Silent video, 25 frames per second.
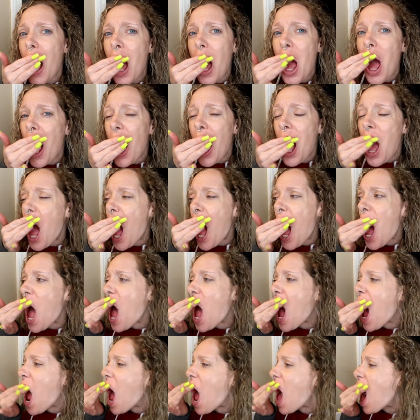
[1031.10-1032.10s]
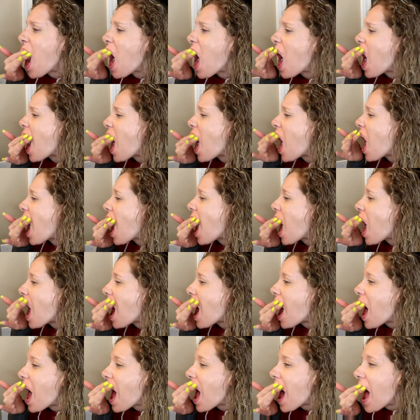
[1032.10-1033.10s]

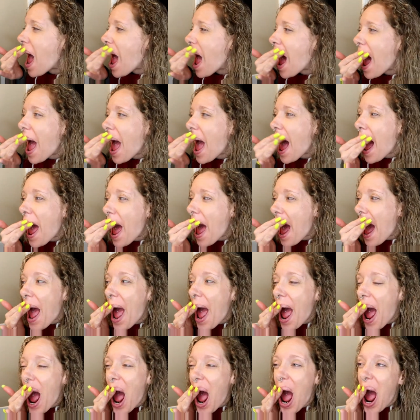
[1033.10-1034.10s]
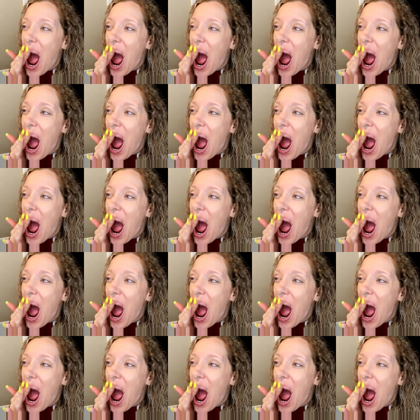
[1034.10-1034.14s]
Nobody speaks.